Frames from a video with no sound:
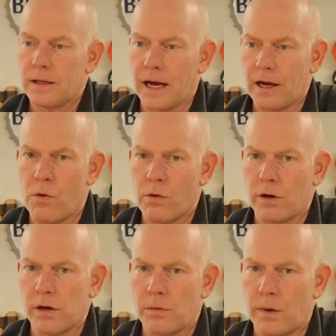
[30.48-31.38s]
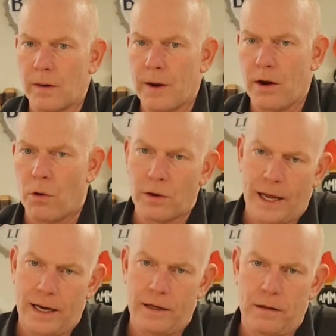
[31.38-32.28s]
That corner is where my old
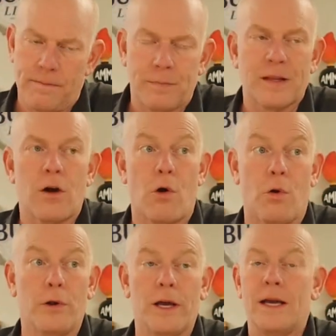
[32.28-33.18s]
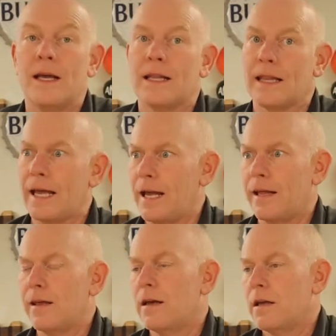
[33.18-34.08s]
lathe, old
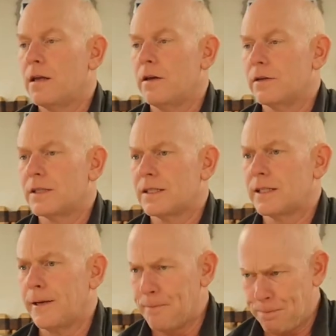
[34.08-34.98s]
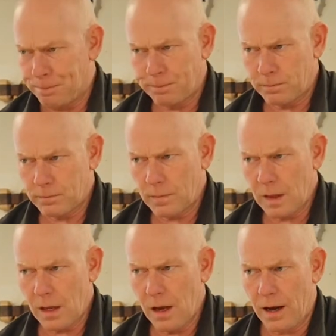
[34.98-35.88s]
lathe used to sit.
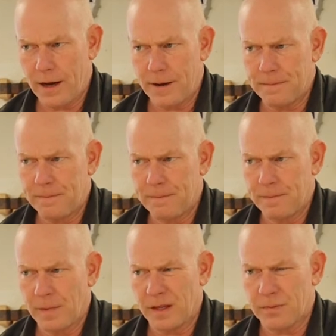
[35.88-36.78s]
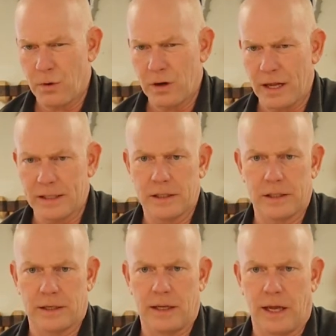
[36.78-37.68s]
Uh, it's more or less
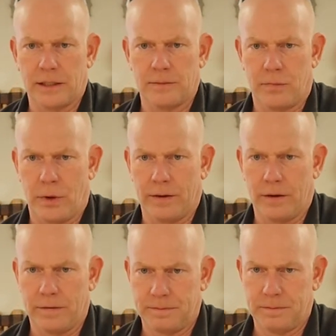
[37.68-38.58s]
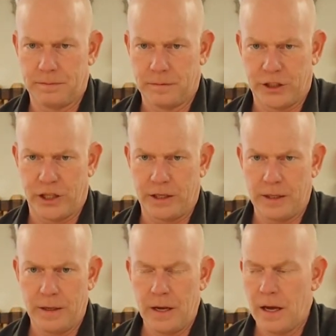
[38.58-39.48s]
just a collection point of
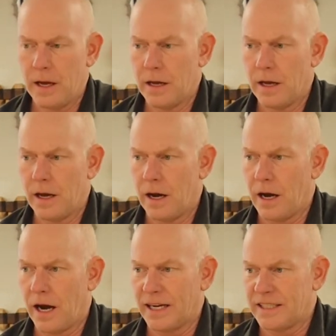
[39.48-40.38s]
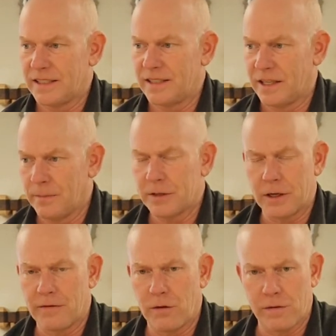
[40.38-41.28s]
shit. I just dump
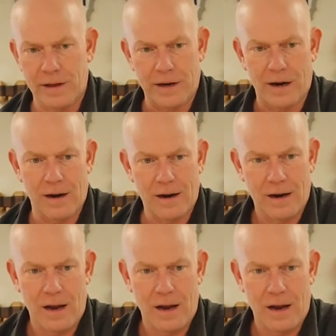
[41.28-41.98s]
stuff over there.